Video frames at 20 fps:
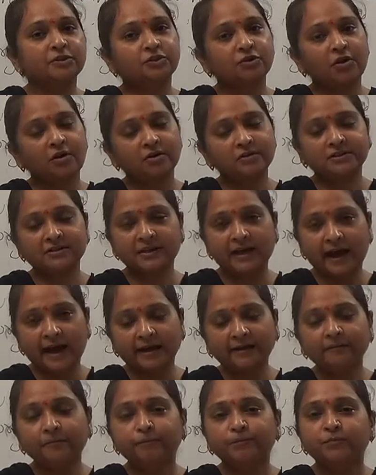Jo's dad,
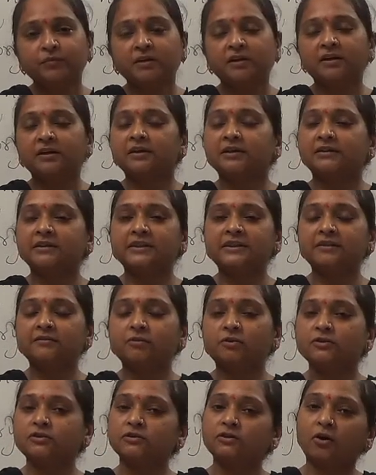he
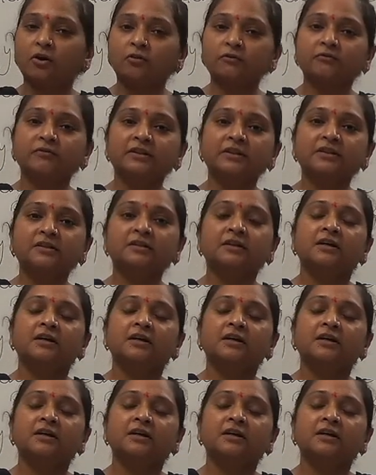was not with